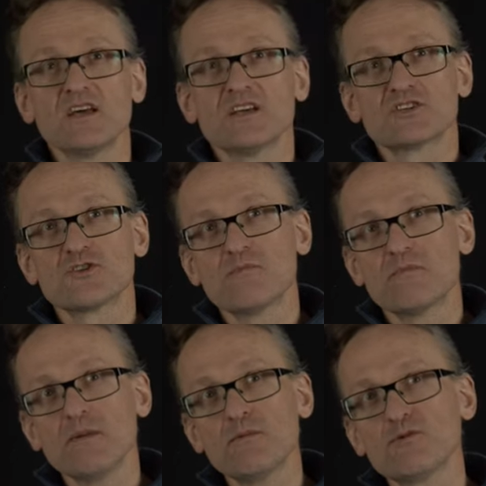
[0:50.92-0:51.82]
So
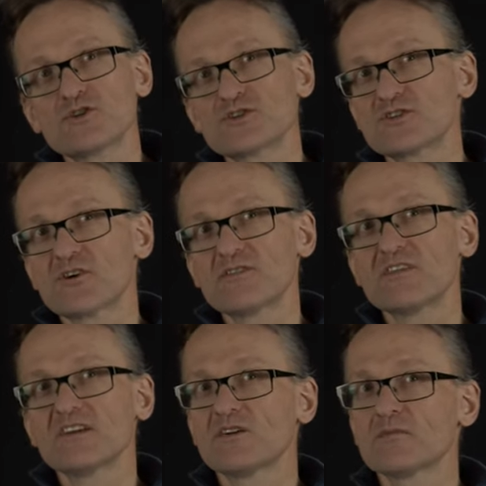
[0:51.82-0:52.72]
maybe we should start
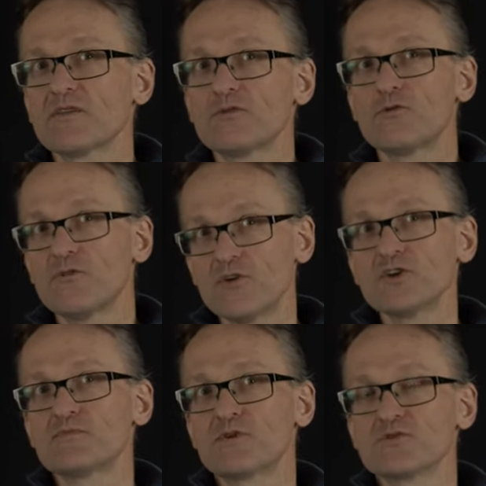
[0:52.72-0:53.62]
thinking about the
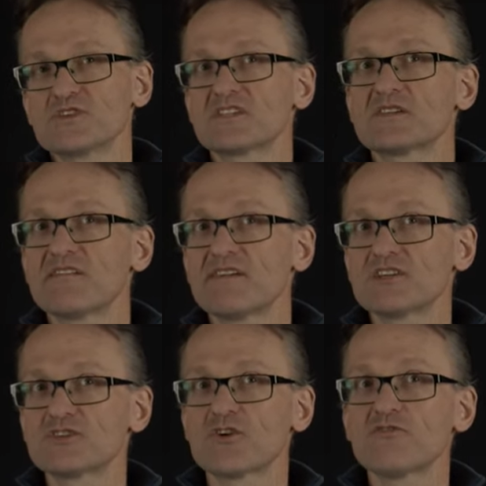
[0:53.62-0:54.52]
reverse process. If I
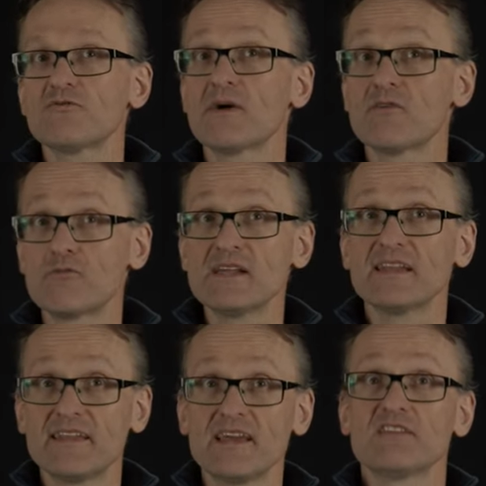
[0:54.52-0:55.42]
start from my real
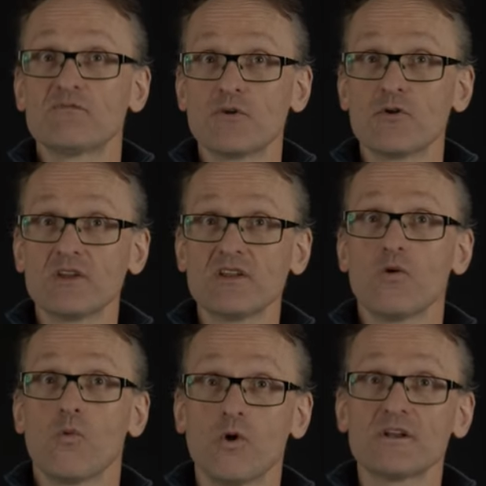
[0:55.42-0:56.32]
native protein,
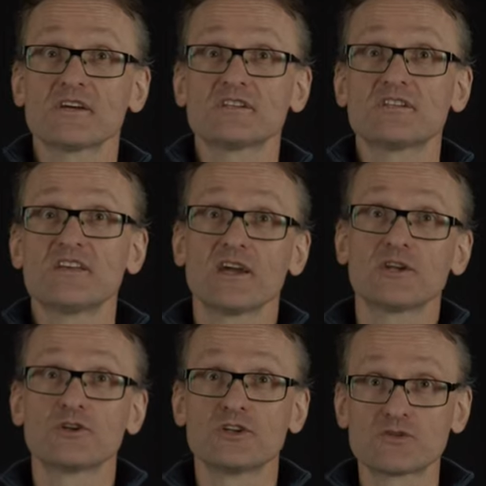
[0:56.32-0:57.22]
what does it take
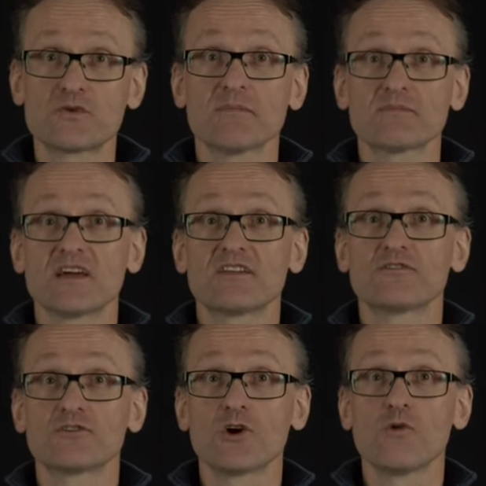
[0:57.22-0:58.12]
to disrupt that
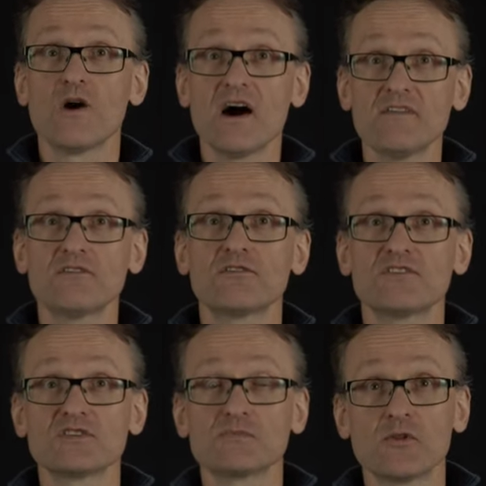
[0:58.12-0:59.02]
to go either to
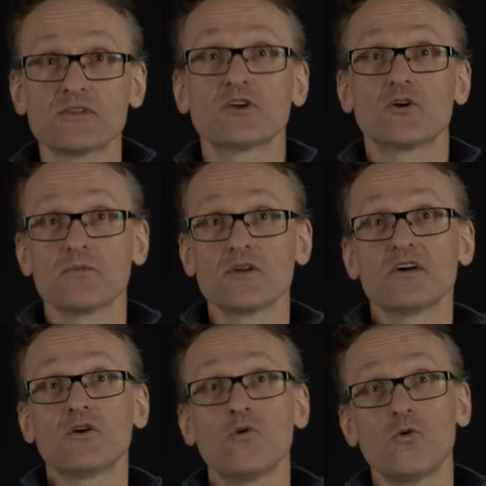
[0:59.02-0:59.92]
this molten
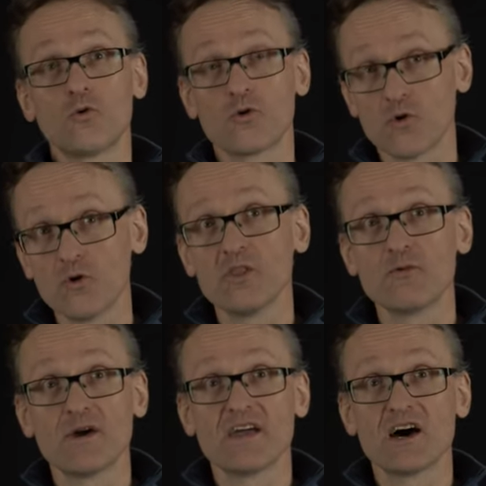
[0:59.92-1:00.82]
multiglobular or all the
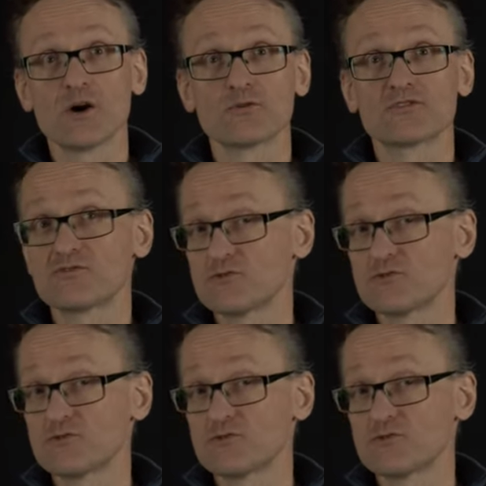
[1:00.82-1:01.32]
way out to